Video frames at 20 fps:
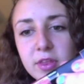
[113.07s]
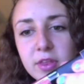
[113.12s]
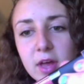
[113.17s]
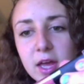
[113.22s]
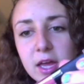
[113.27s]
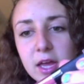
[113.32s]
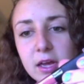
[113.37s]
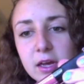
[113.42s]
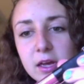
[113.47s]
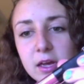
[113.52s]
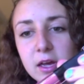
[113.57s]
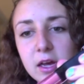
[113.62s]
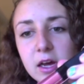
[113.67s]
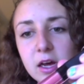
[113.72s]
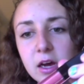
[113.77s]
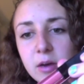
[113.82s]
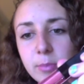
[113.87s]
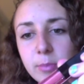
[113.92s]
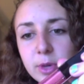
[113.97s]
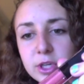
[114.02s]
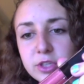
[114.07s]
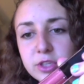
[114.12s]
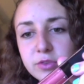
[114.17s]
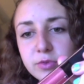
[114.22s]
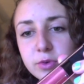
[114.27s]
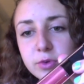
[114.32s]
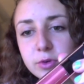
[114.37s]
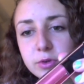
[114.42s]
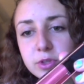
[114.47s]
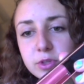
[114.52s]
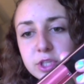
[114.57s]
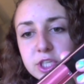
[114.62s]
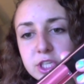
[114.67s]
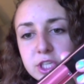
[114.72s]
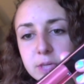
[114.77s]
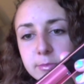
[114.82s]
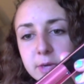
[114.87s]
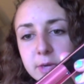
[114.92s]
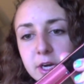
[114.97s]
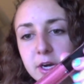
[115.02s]
like a bunch of gold
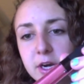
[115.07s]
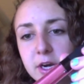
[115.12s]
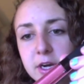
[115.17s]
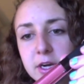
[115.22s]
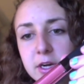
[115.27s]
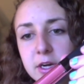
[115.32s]
shimmer.